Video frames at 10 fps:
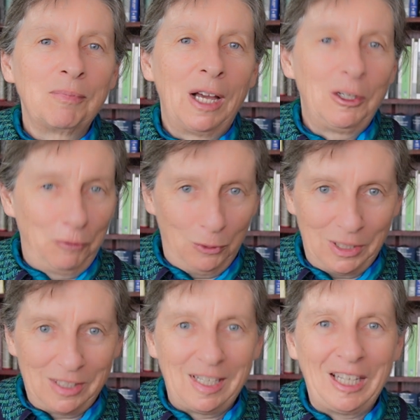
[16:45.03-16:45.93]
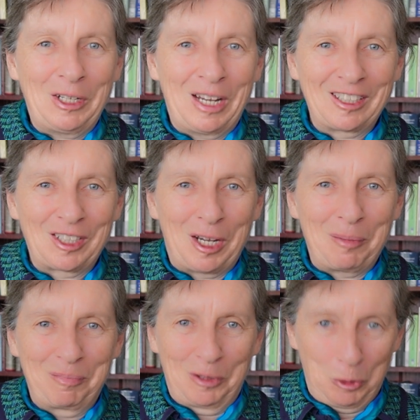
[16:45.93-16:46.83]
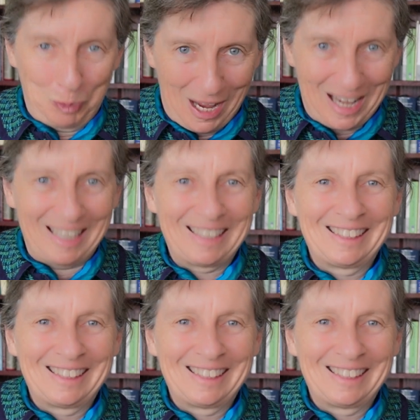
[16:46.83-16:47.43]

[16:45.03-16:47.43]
I look forward to seeing you next time. Goodbye.